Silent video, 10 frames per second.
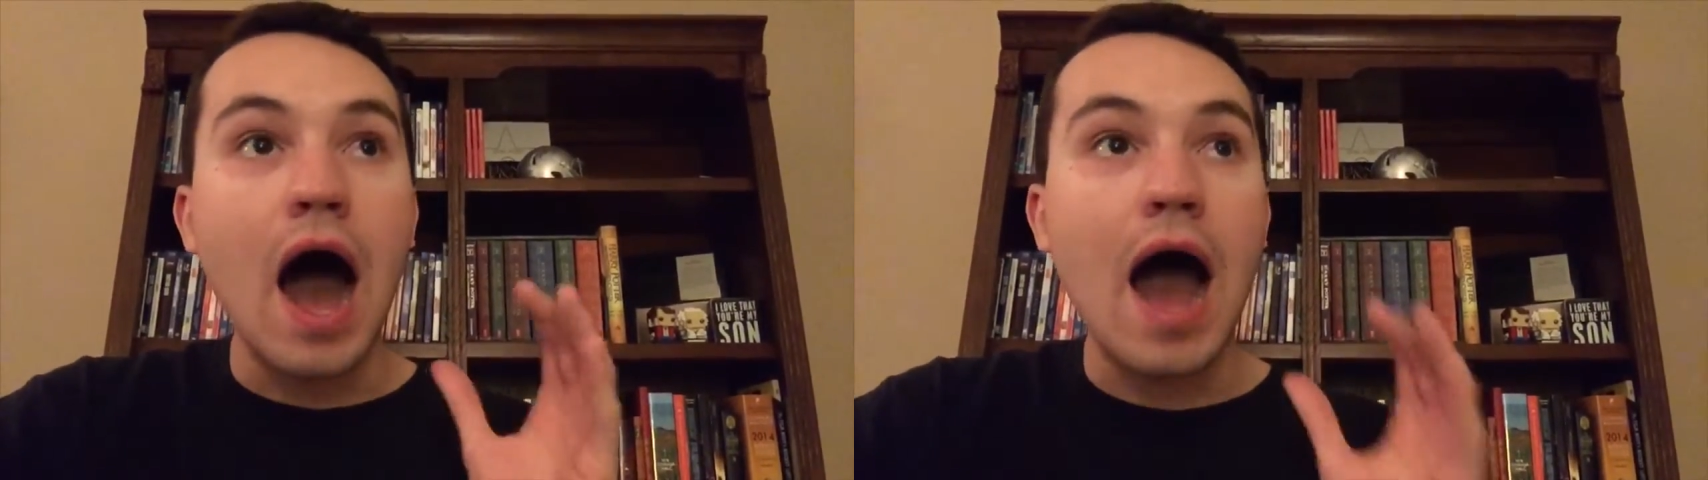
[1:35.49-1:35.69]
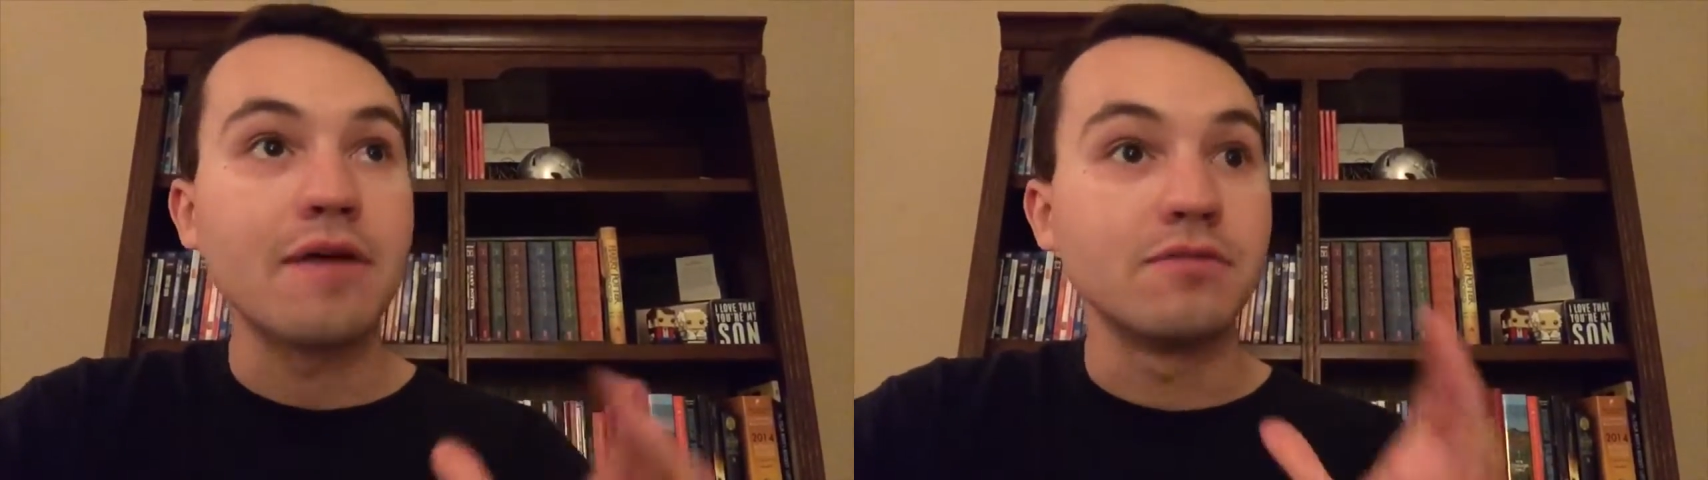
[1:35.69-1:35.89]

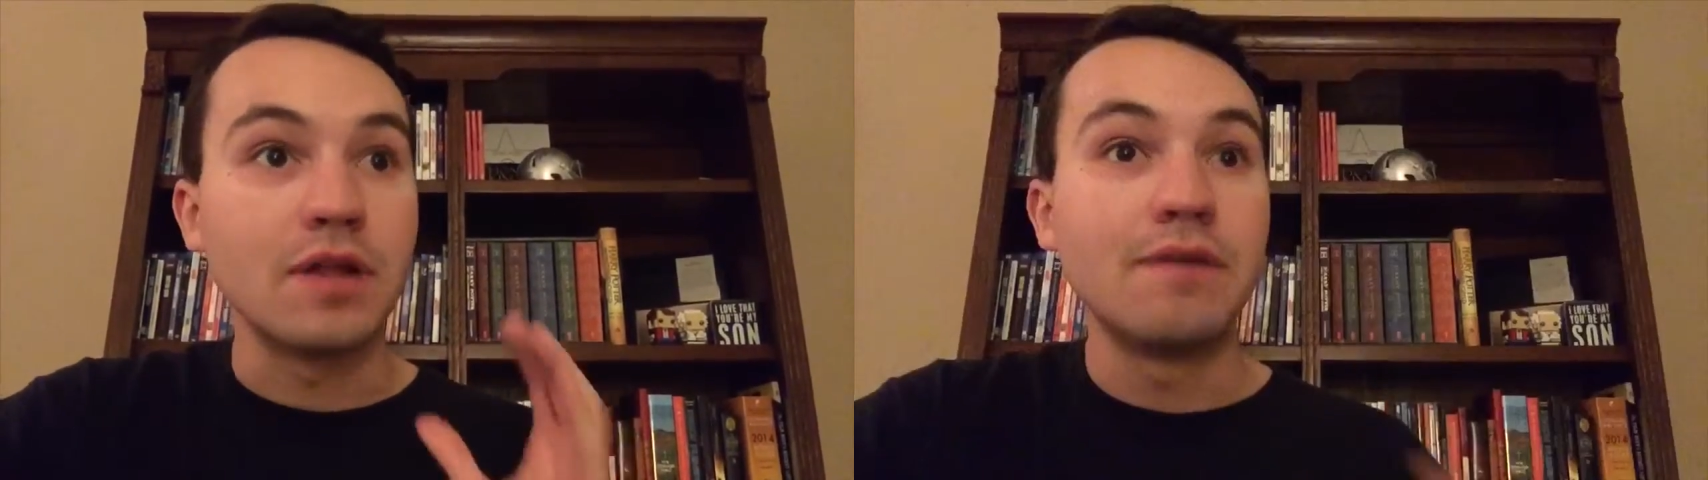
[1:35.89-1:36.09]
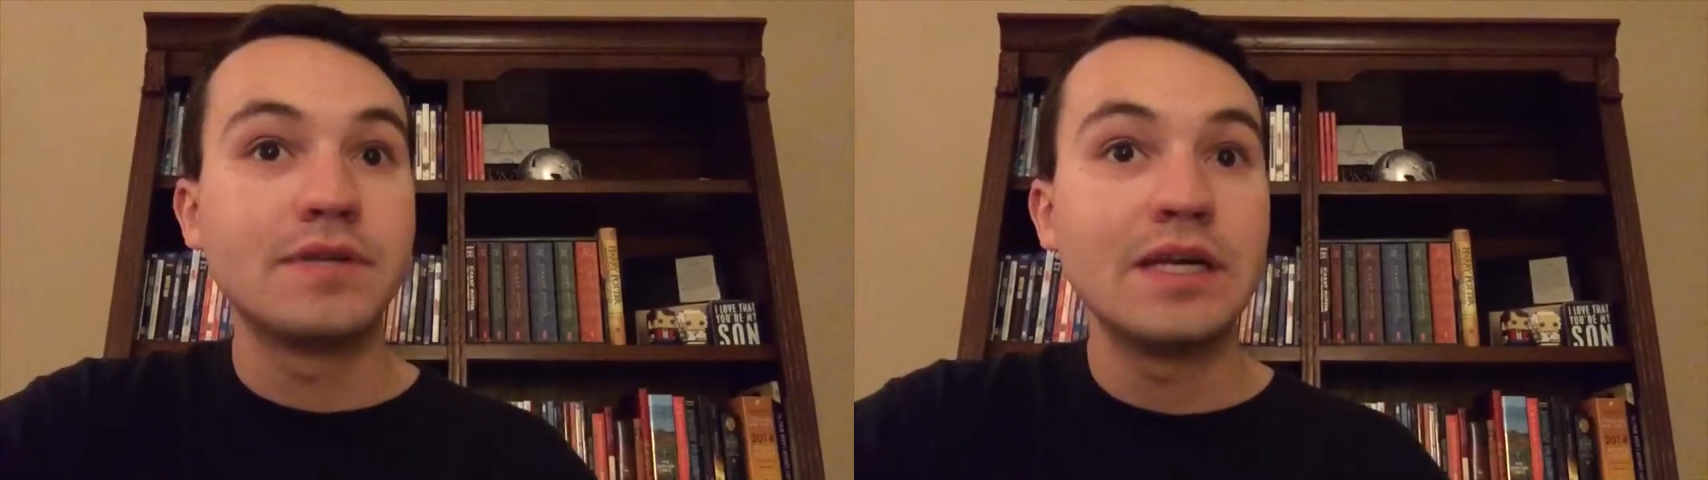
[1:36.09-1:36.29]
I've
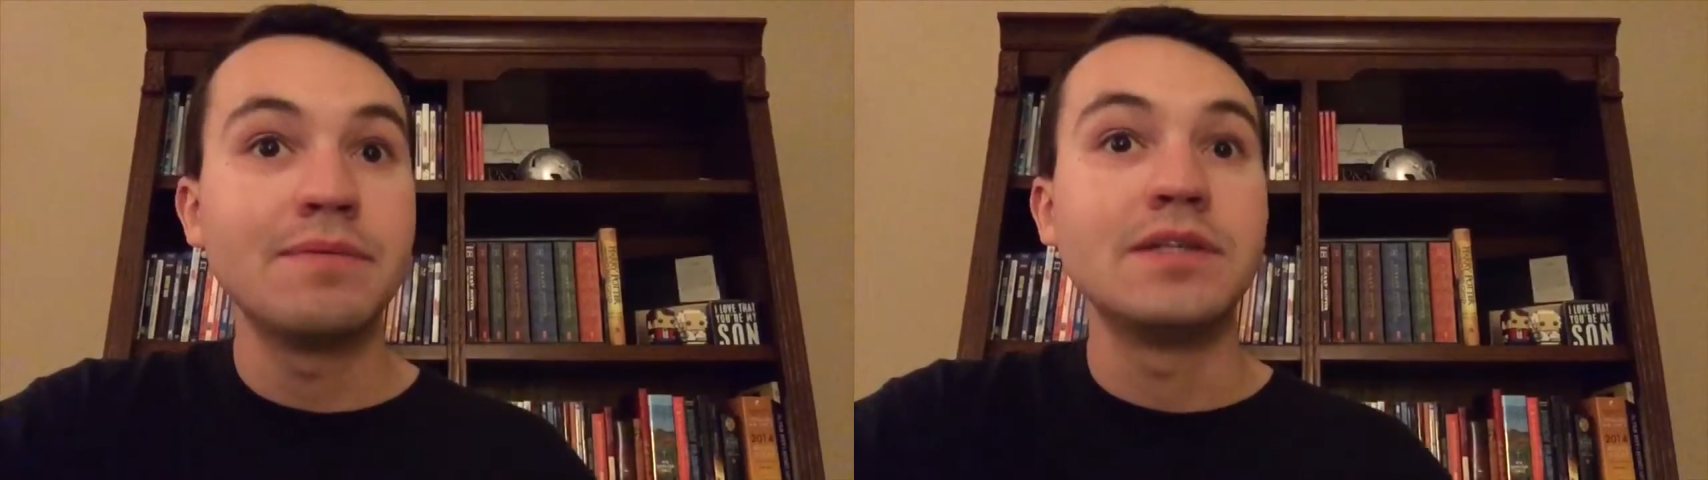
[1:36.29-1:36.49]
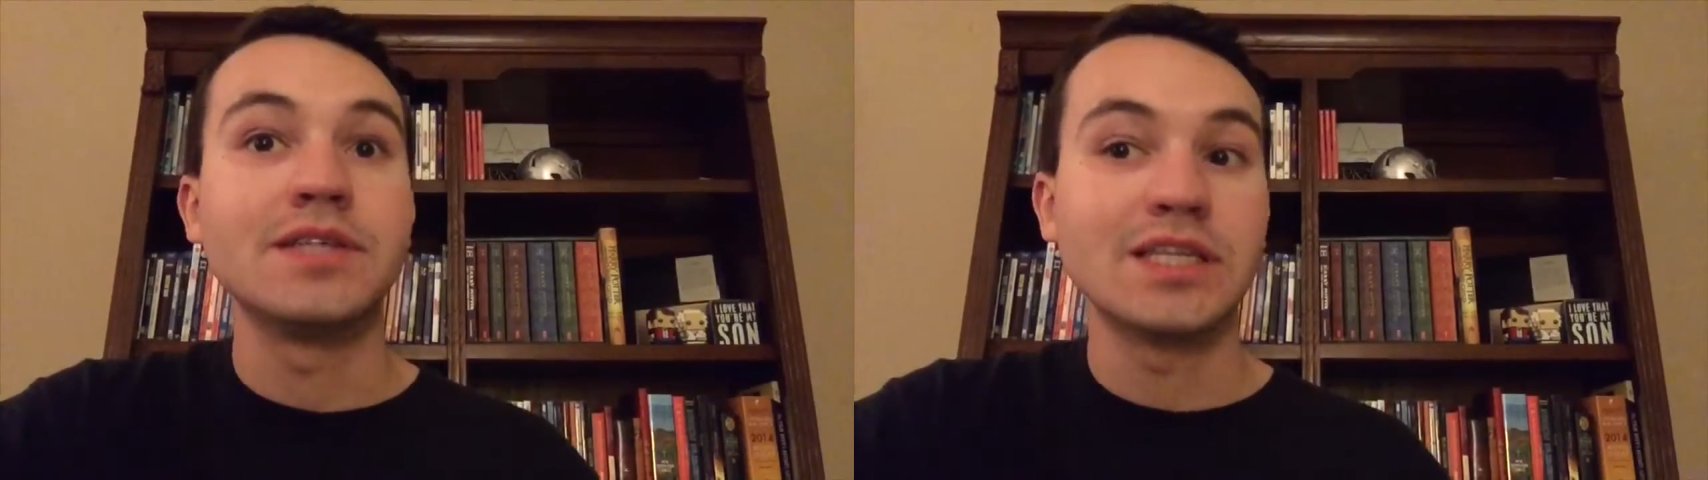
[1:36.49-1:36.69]
loved
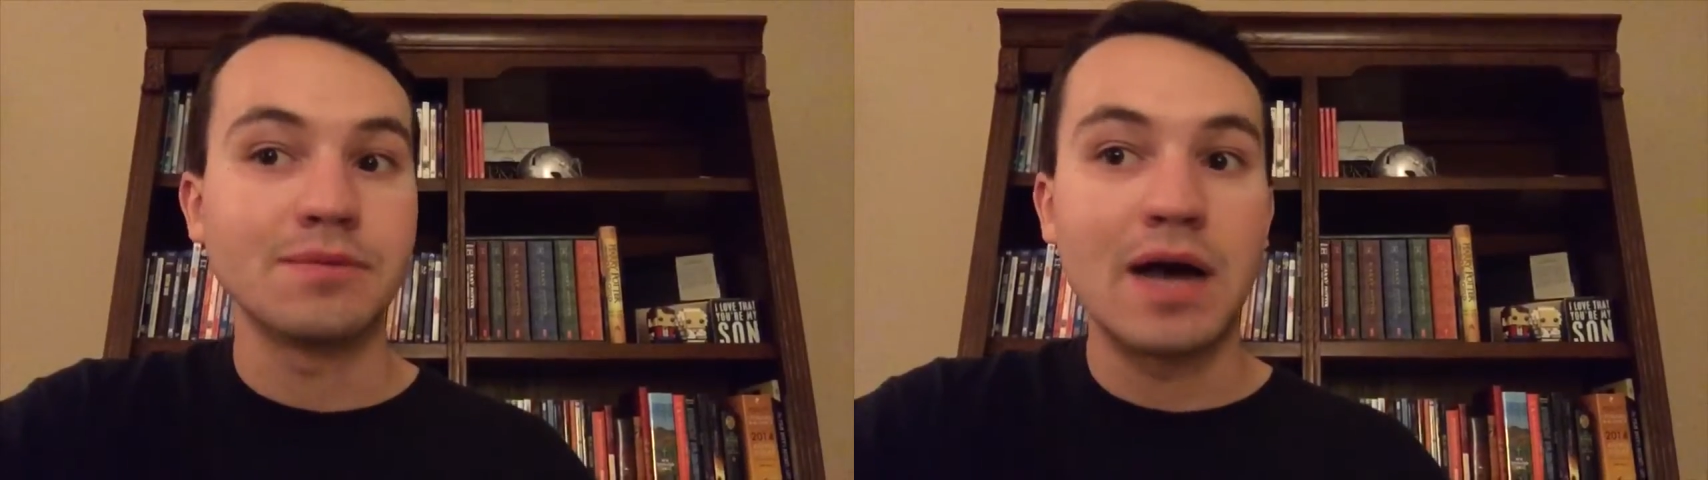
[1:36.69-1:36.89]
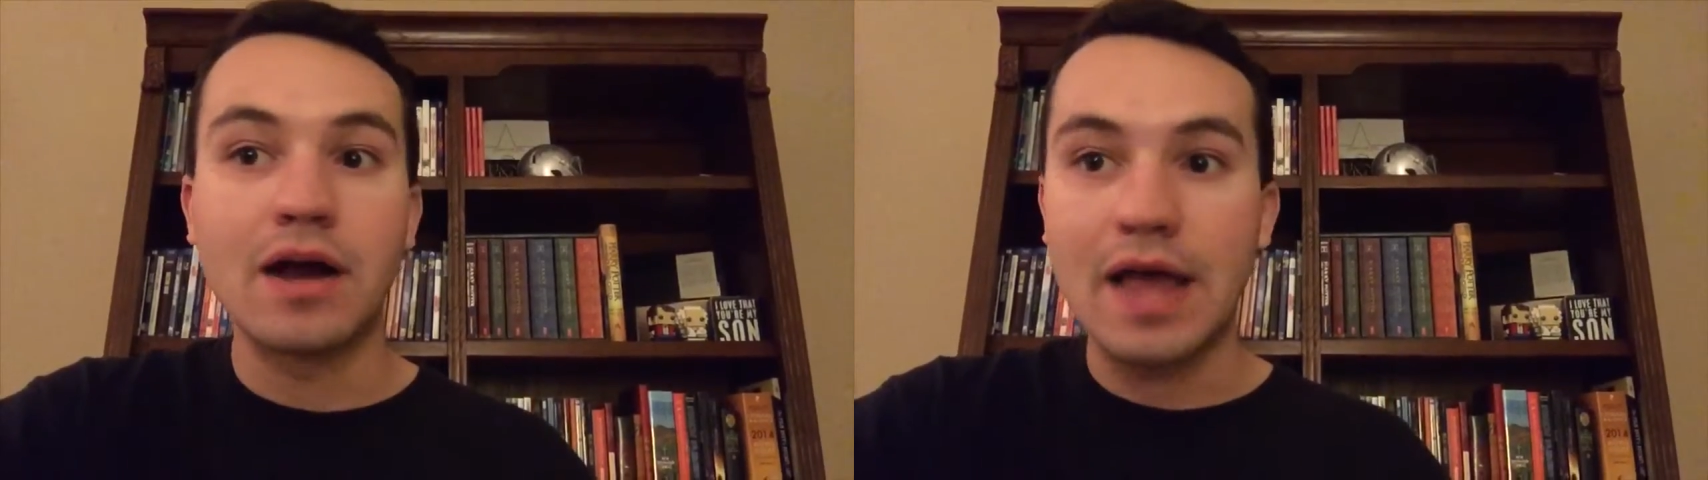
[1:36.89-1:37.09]
him in just
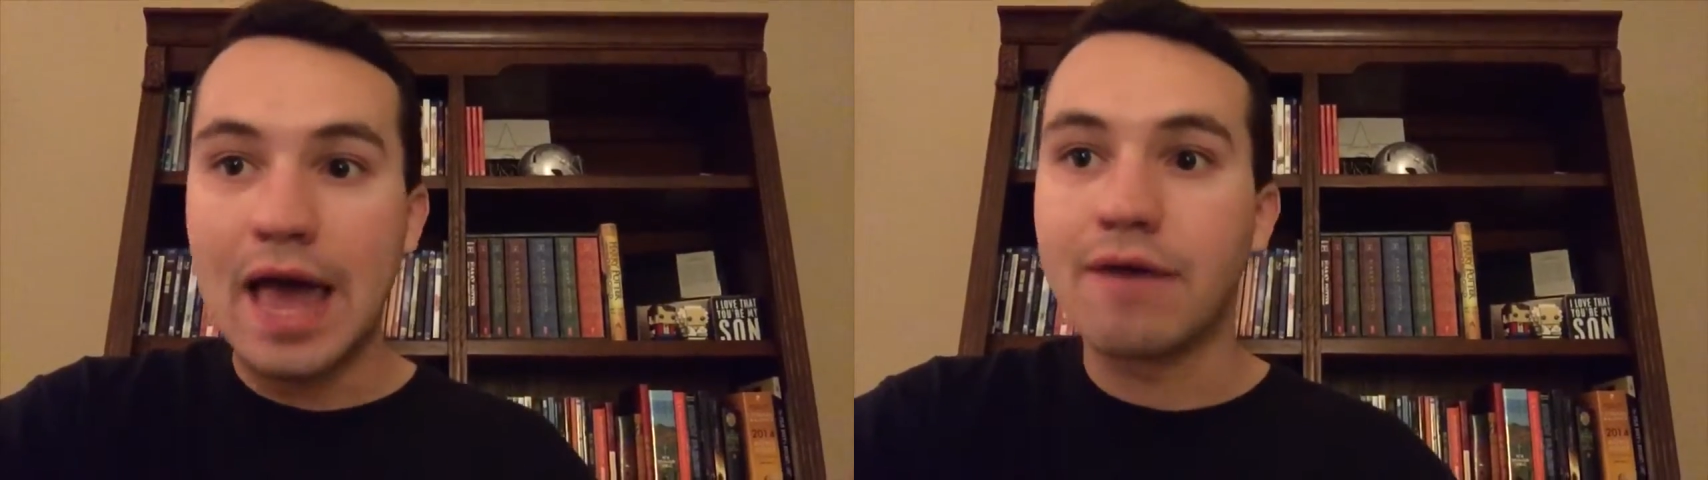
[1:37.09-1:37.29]
about